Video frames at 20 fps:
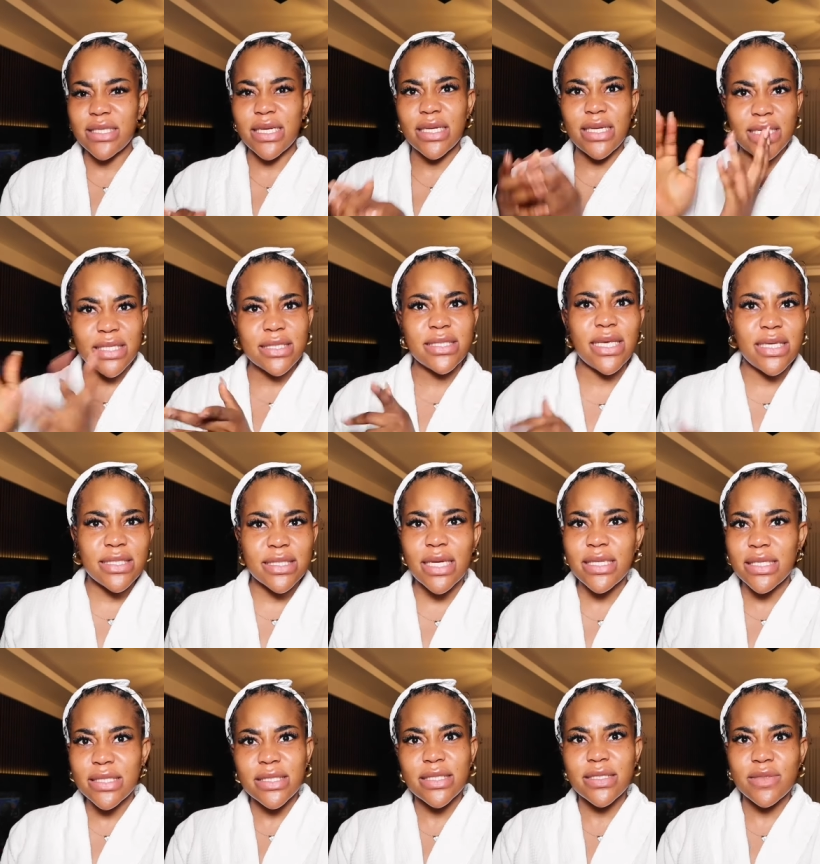and these things are
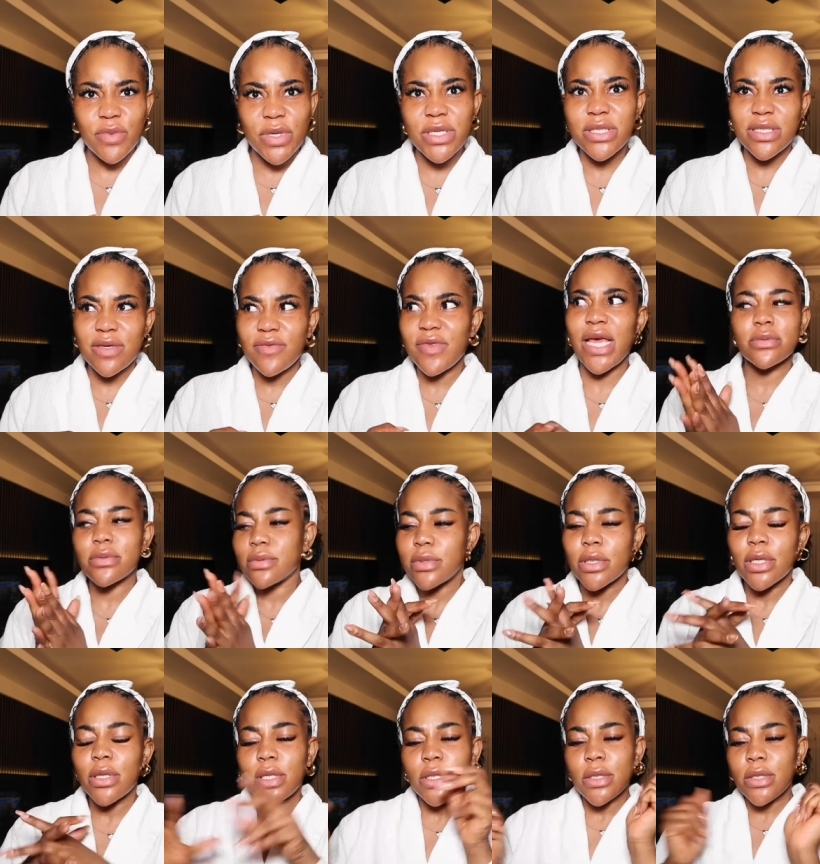this expensive. Like,
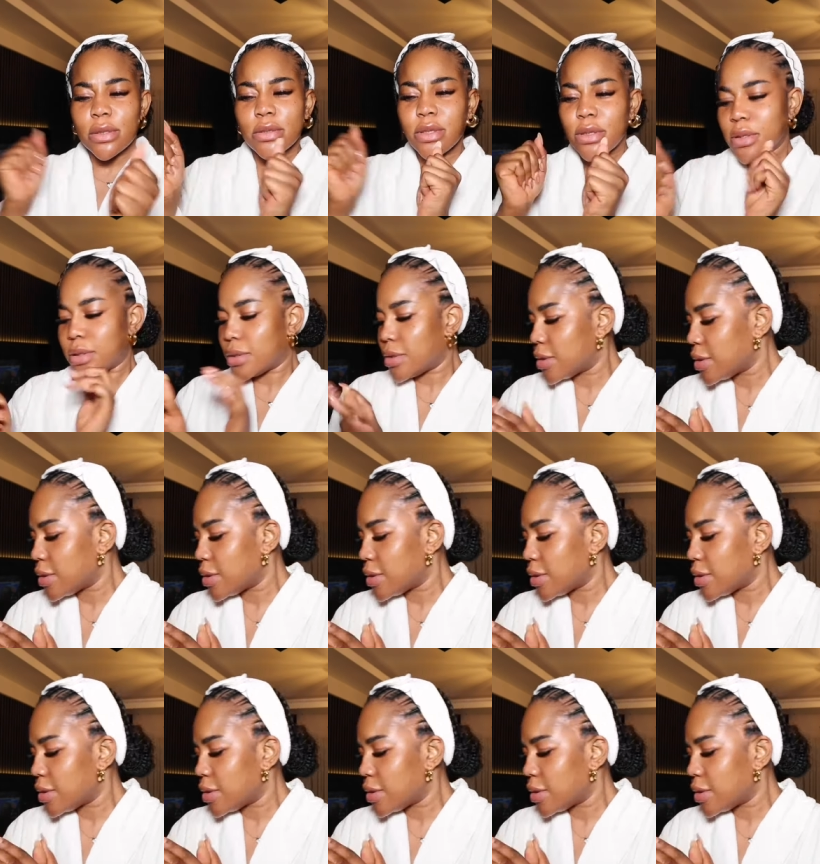ooh.